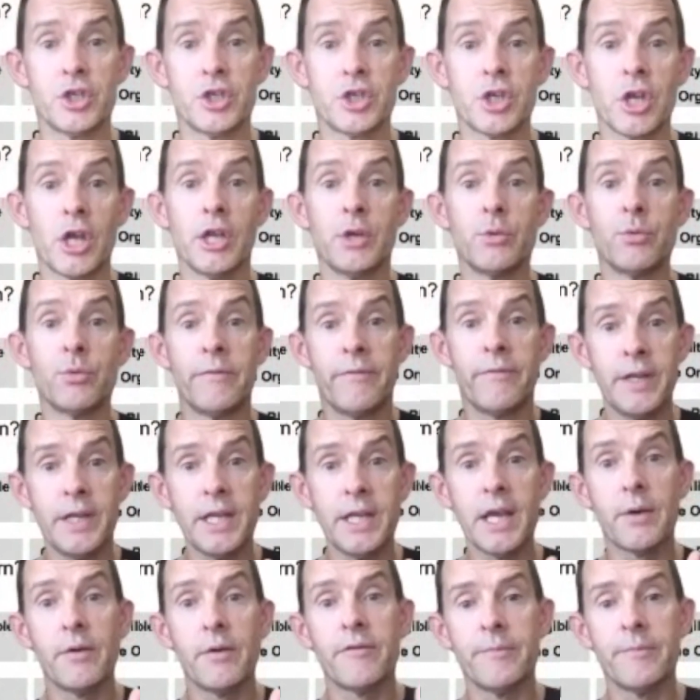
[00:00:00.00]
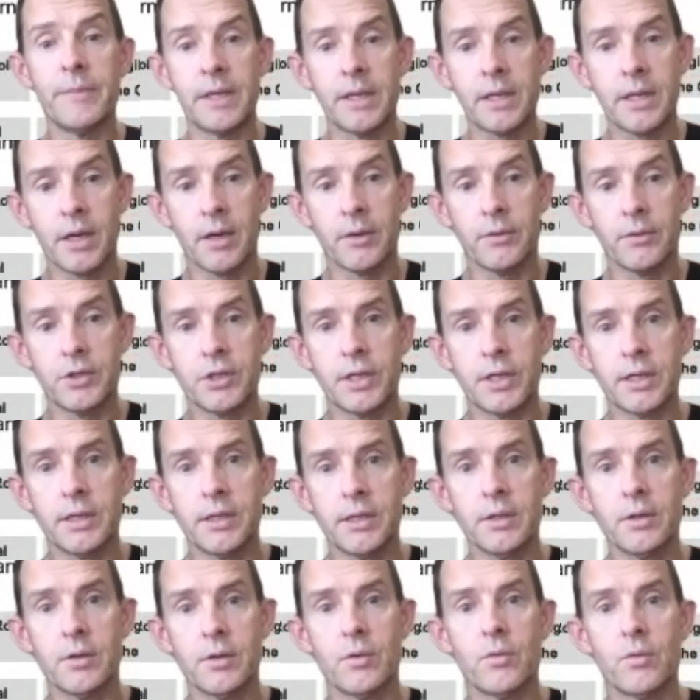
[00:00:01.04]
show you a video of me
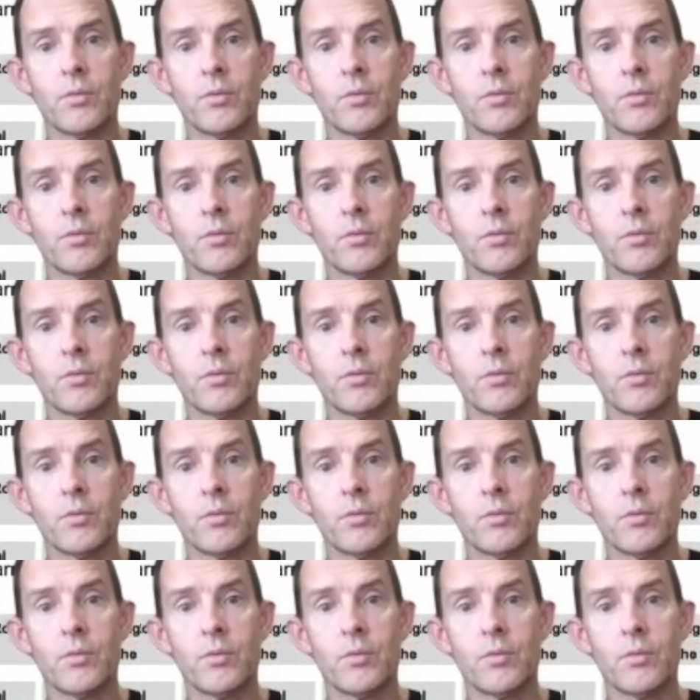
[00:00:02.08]
coaching